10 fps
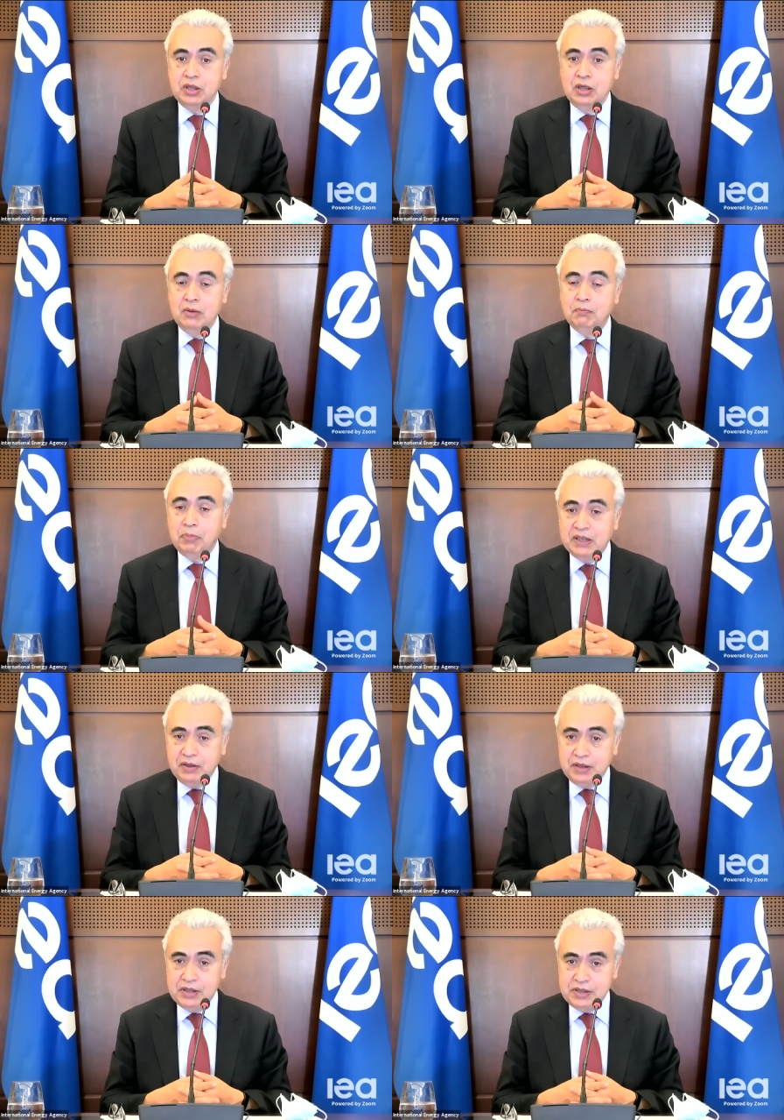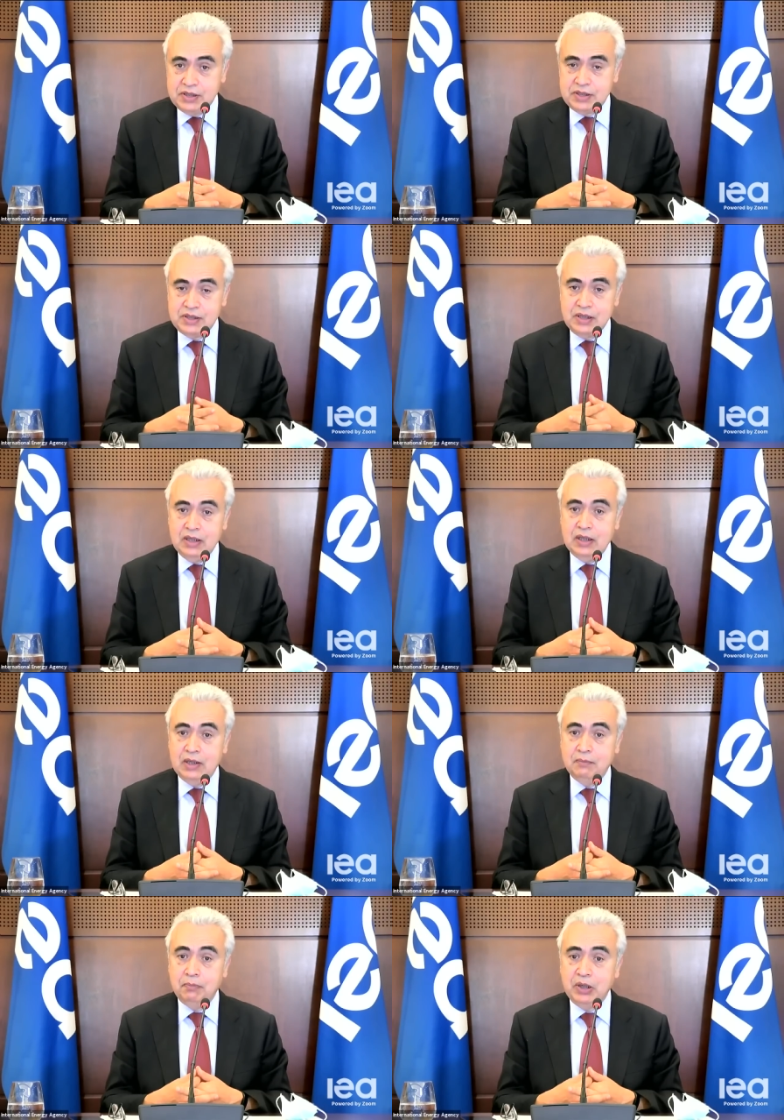batteries,
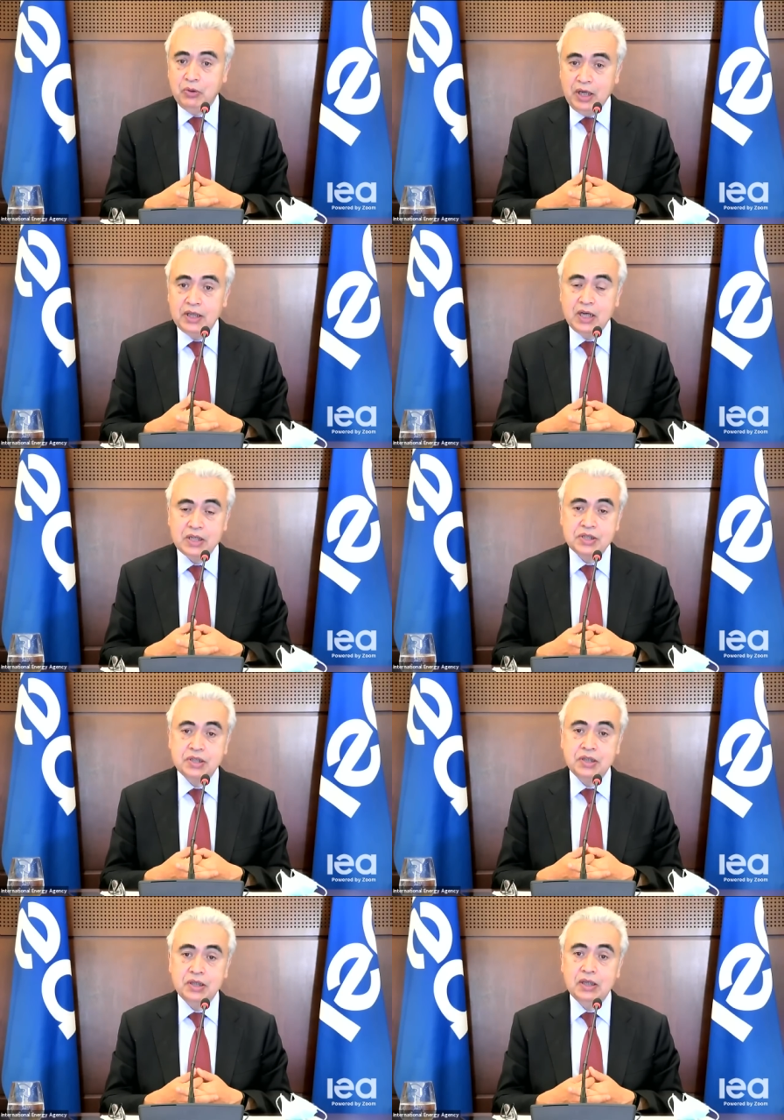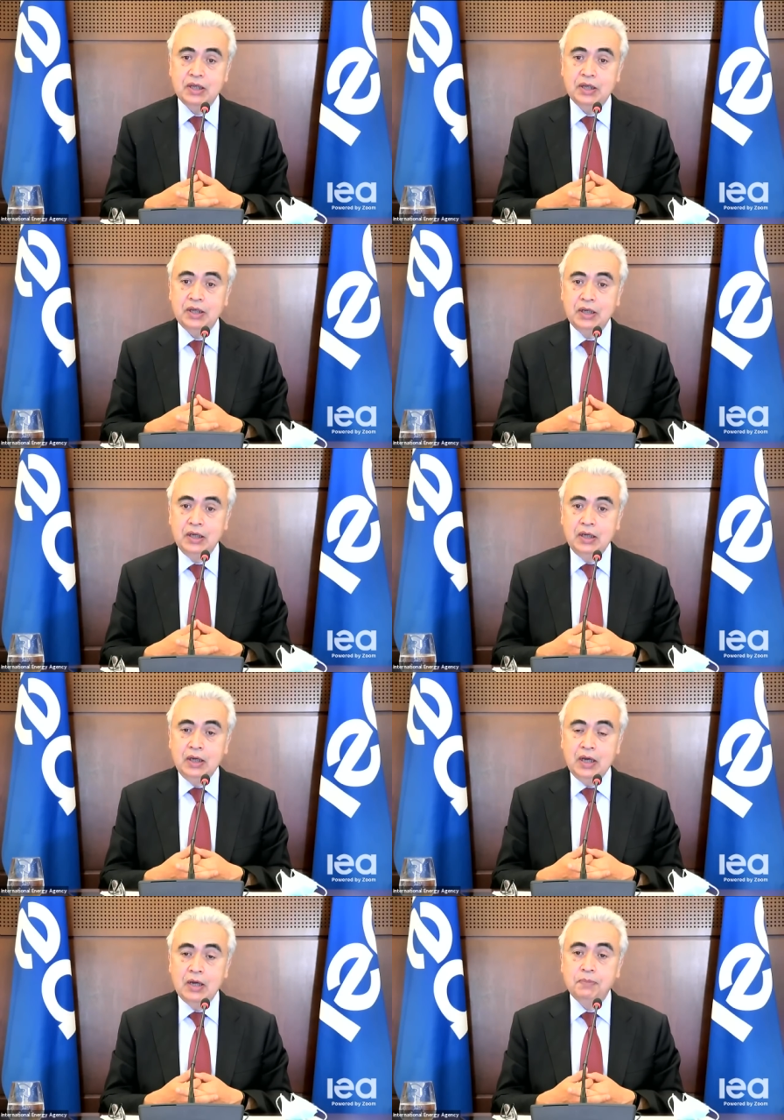bioenergy
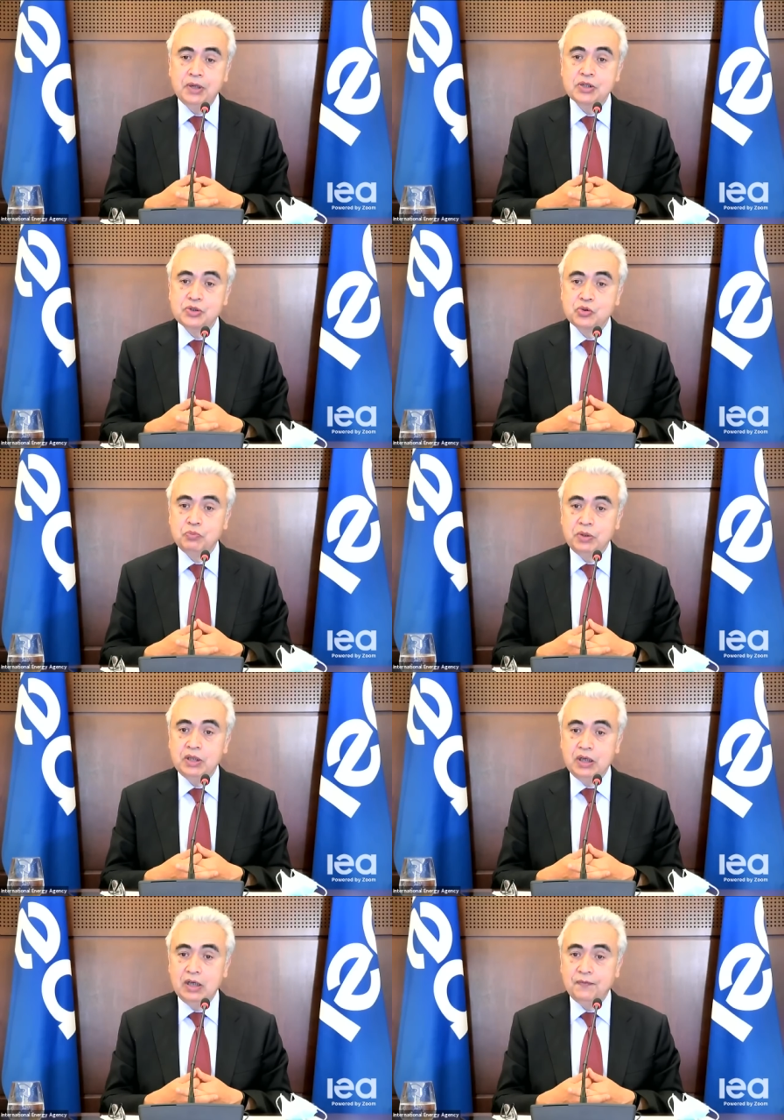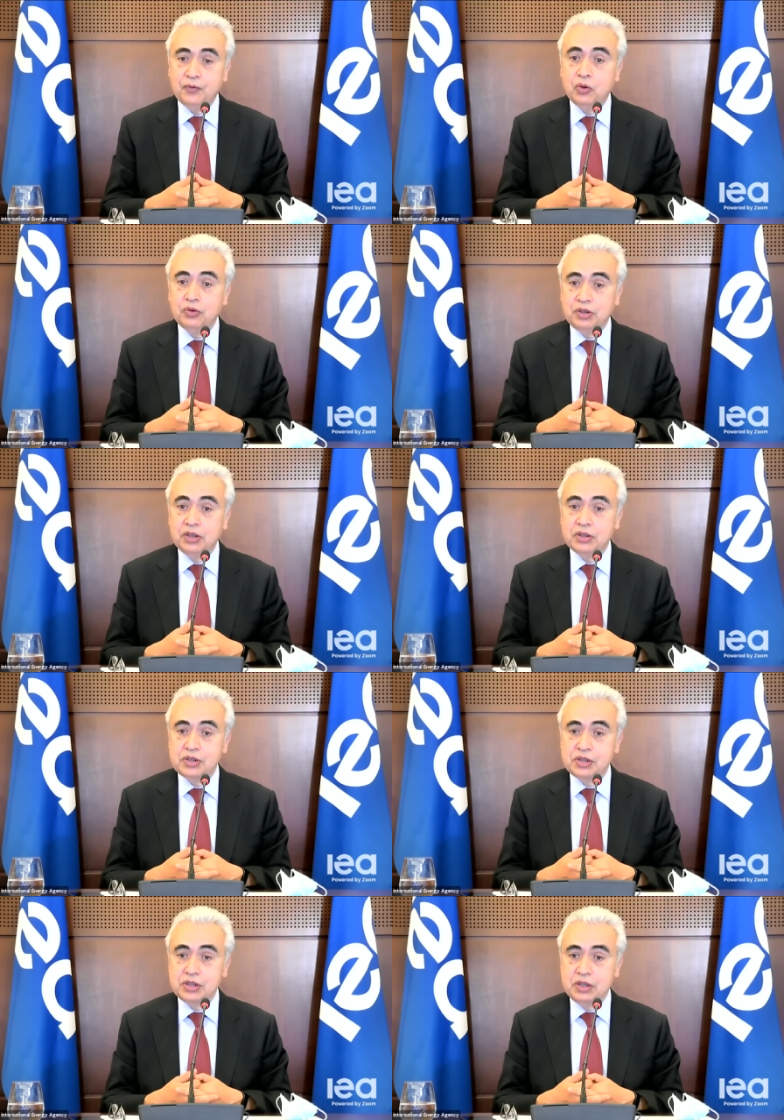appears to be front
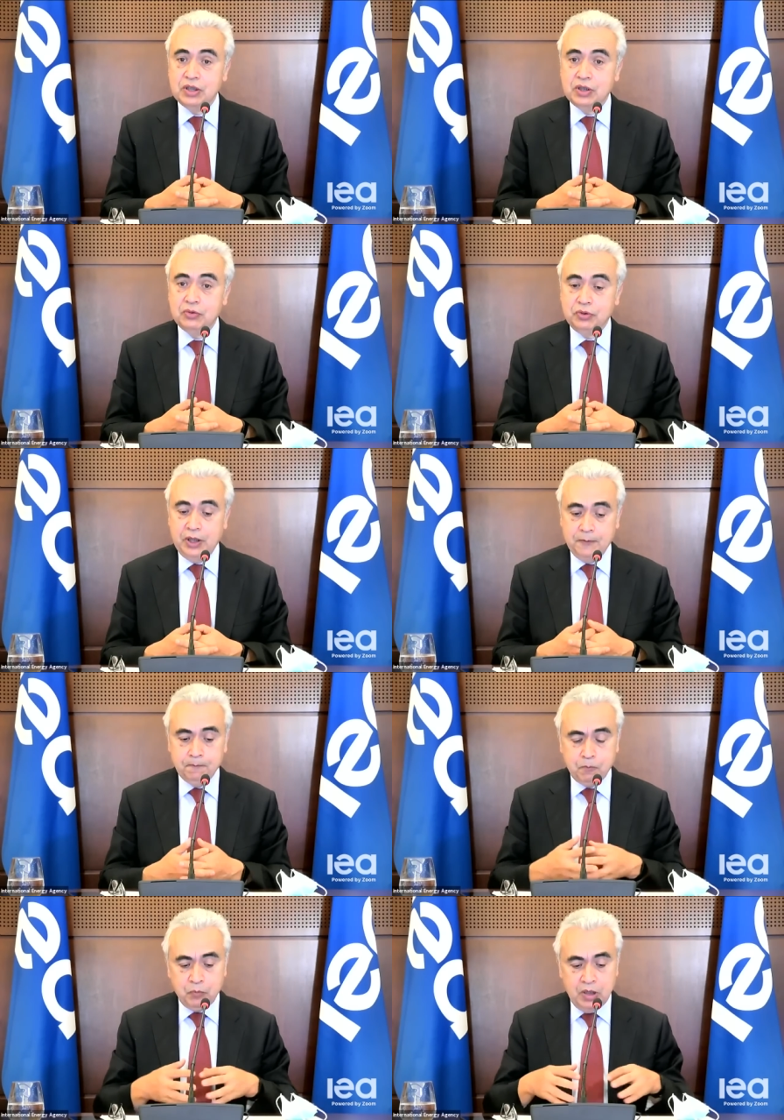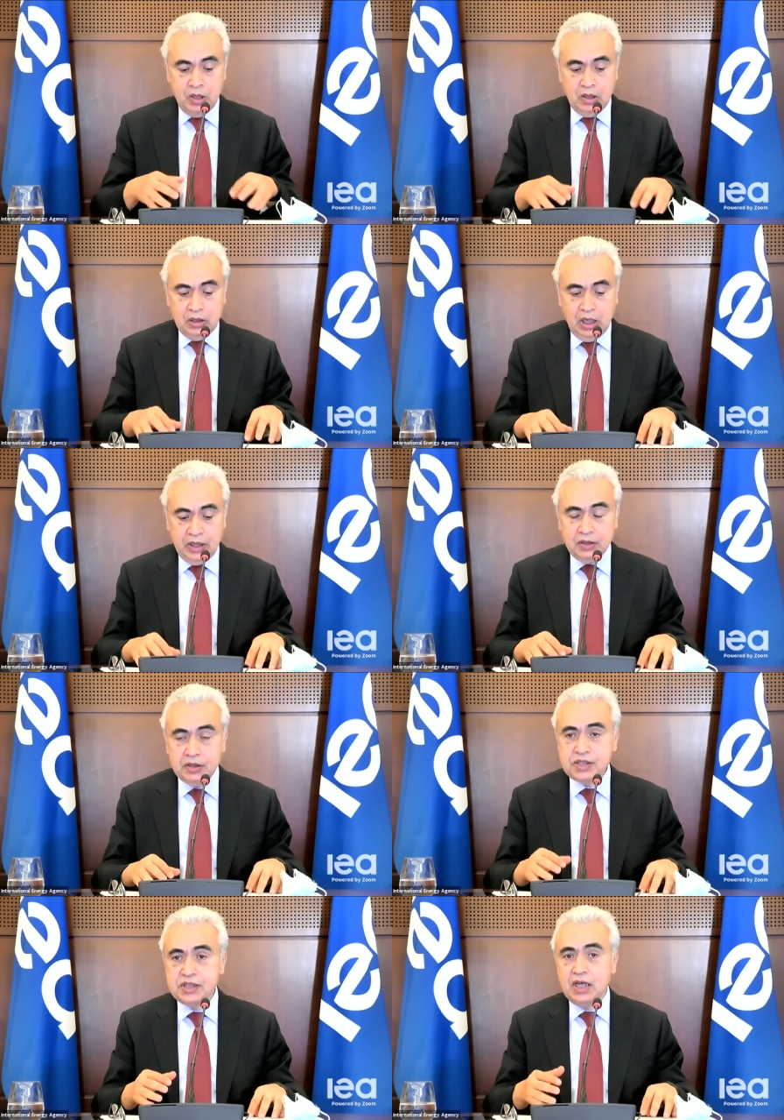runners today. Now I
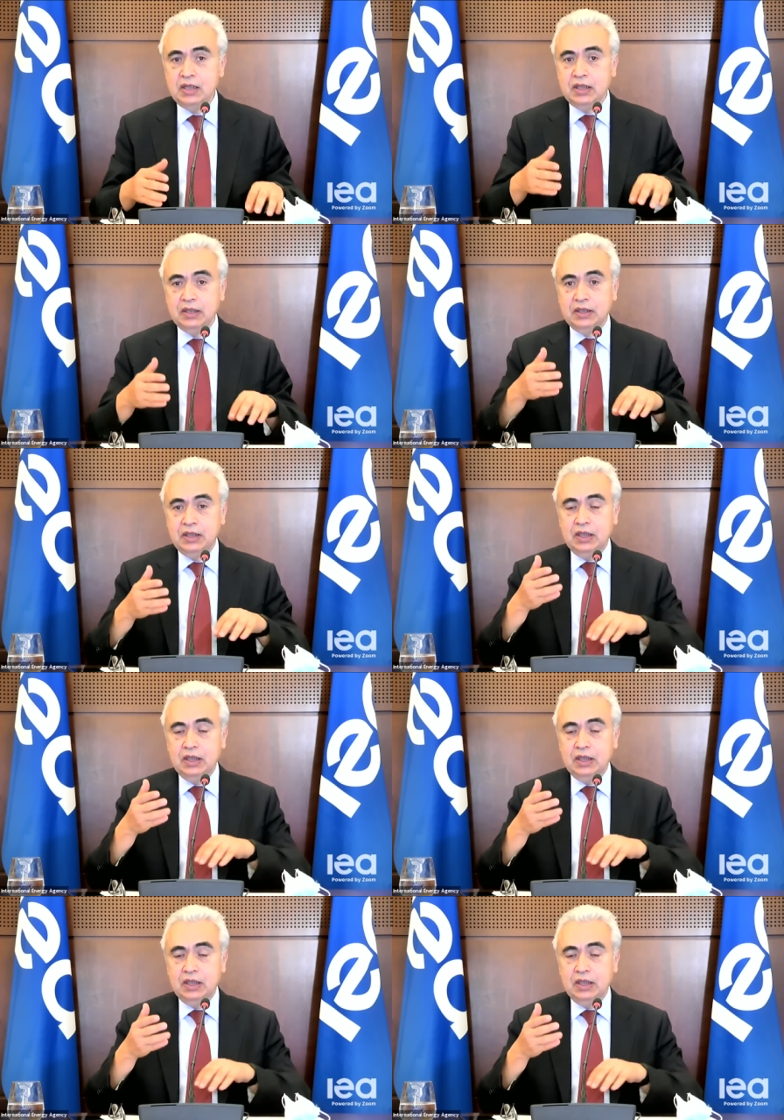understand that the